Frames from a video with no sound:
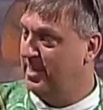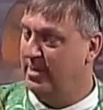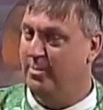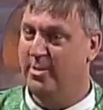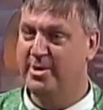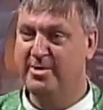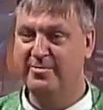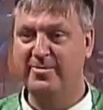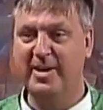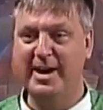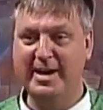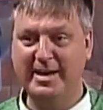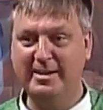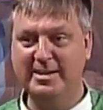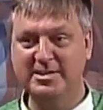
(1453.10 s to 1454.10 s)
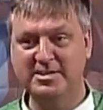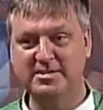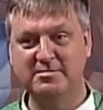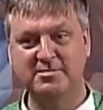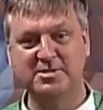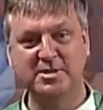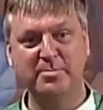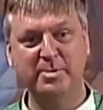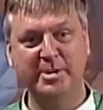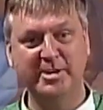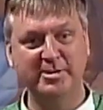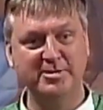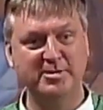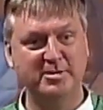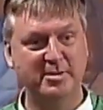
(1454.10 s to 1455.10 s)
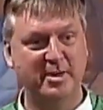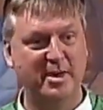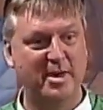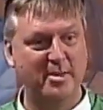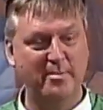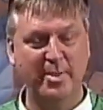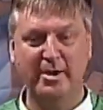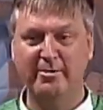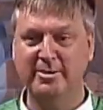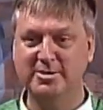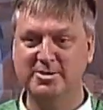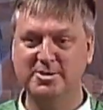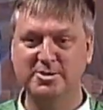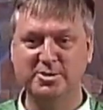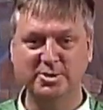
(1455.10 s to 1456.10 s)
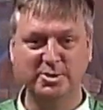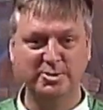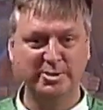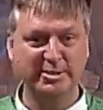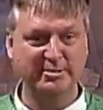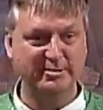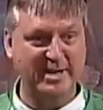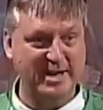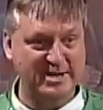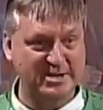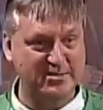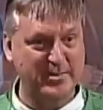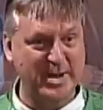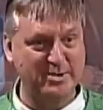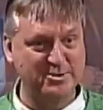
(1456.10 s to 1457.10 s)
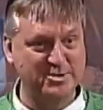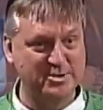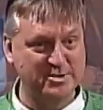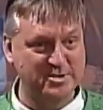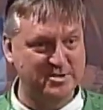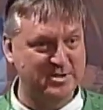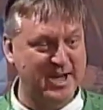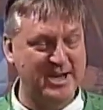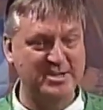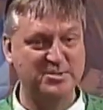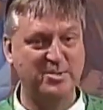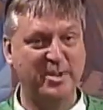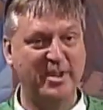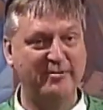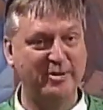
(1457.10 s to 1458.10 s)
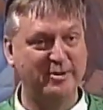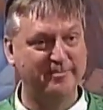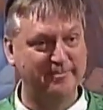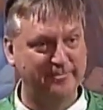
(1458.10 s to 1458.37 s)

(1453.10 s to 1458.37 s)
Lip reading: When you're fighting as siblings, parents and children, as spouses, as whatever,